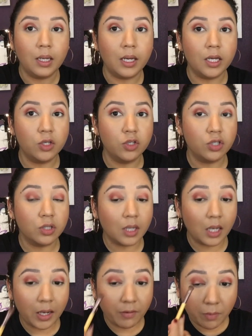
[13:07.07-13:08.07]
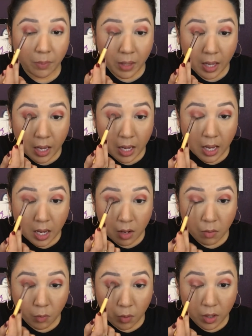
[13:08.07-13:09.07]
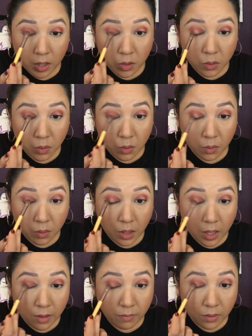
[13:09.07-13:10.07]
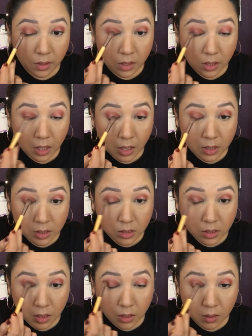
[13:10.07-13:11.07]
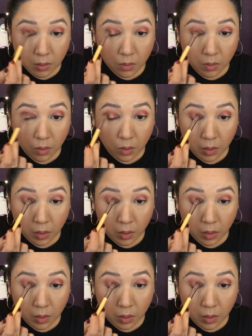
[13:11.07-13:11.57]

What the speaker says: And you just kind of apply it where you don't have any eyeshadow.